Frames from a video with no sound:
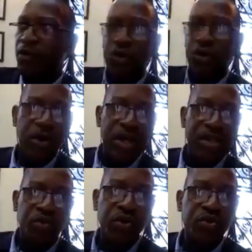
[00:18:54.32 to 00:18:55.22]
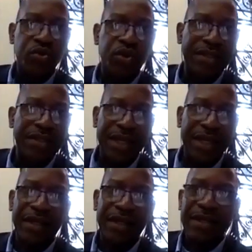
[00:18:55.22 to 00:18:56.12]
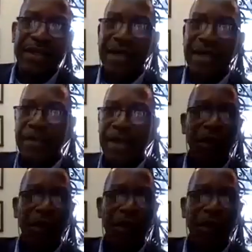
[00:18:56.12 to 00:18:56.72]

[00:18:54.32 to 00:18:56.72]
are 4 young lawyers who want to get together, I